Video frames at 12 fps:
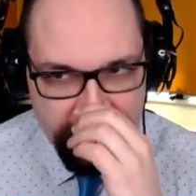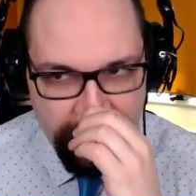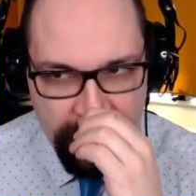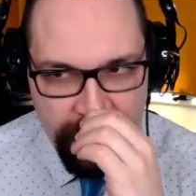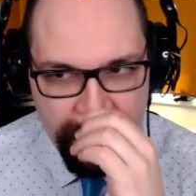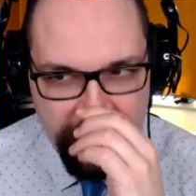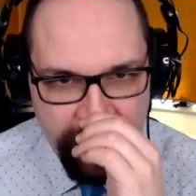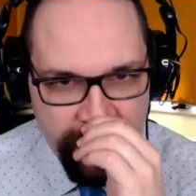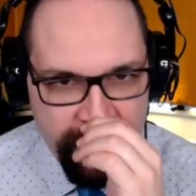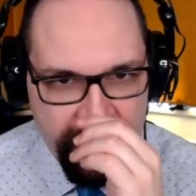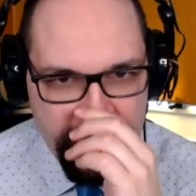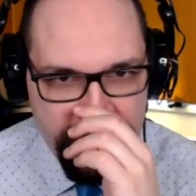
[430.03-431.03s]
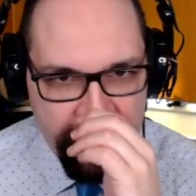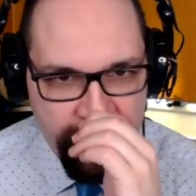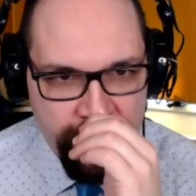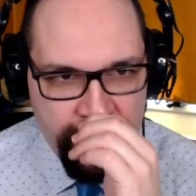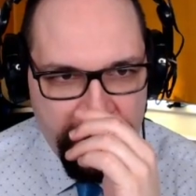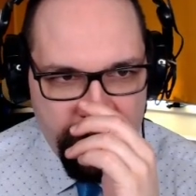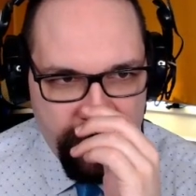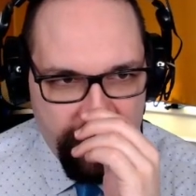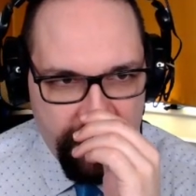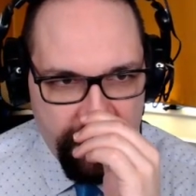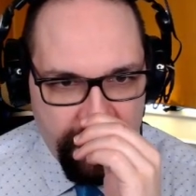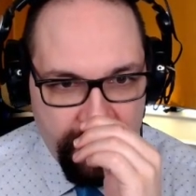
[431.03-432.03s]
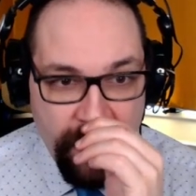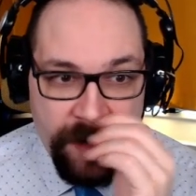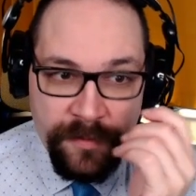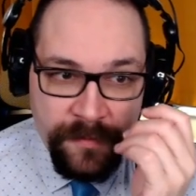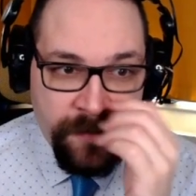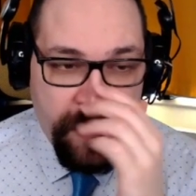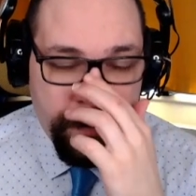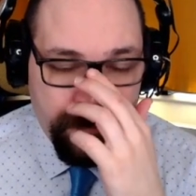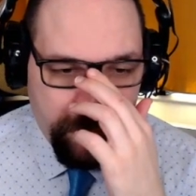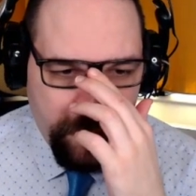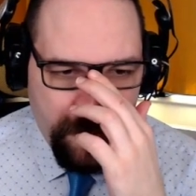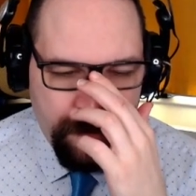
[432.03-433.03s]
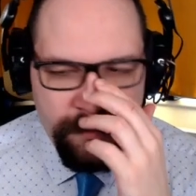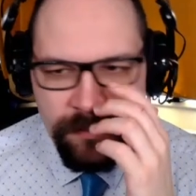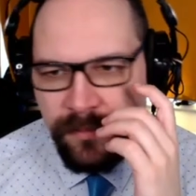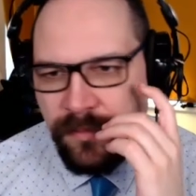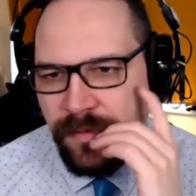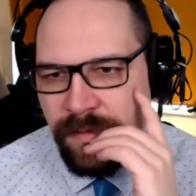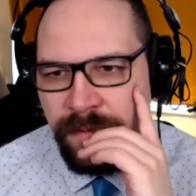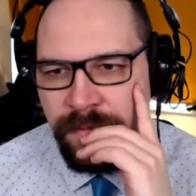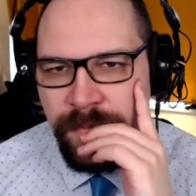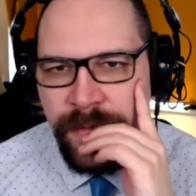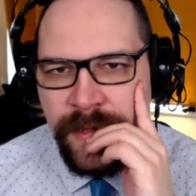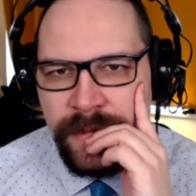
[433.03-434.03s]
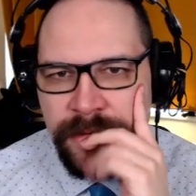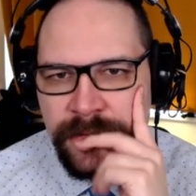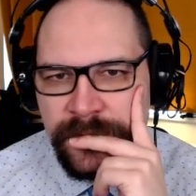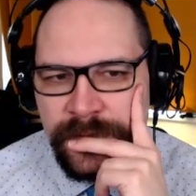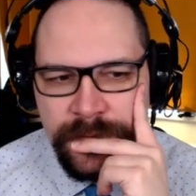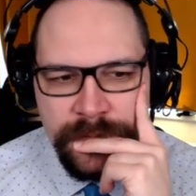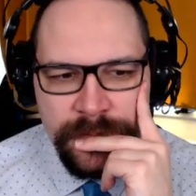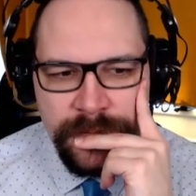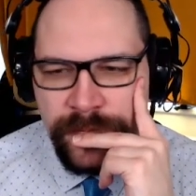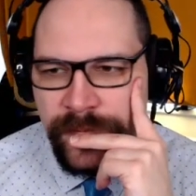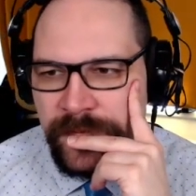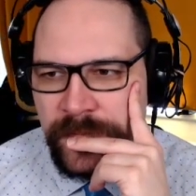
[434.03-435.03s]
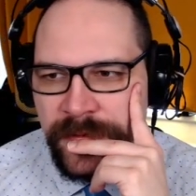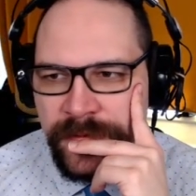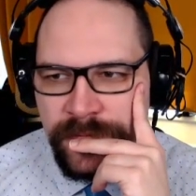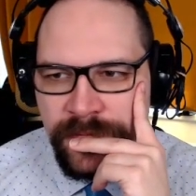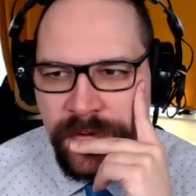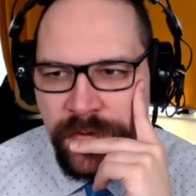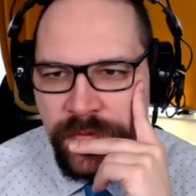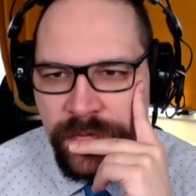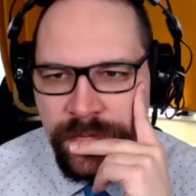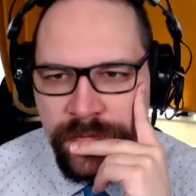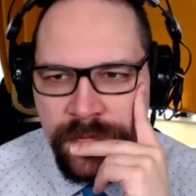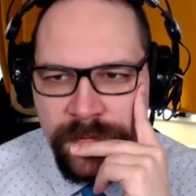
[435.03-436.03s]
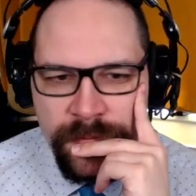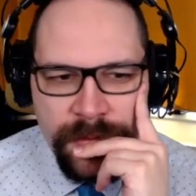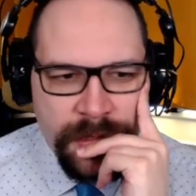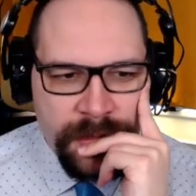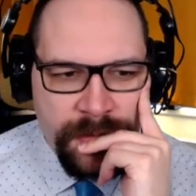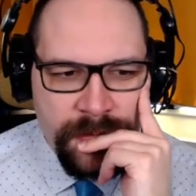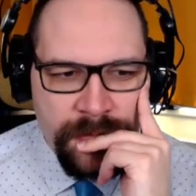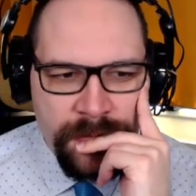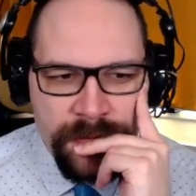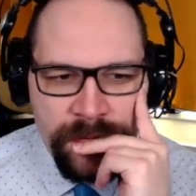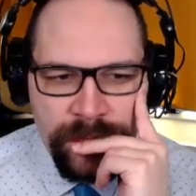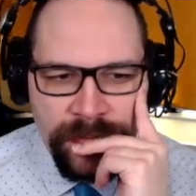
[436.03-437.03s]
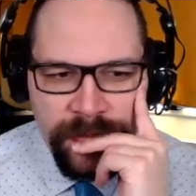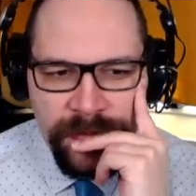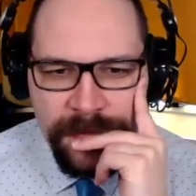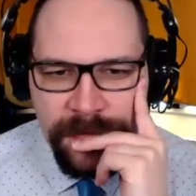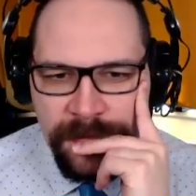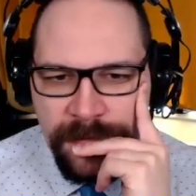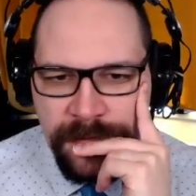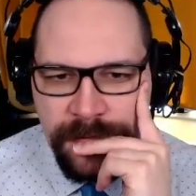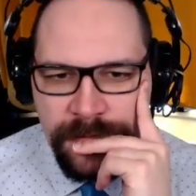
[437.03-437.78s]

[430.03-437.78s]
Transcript: Component search. Gather scrap. Okay, it's not too bad. There's some hidden treasures, or we can use Bliss's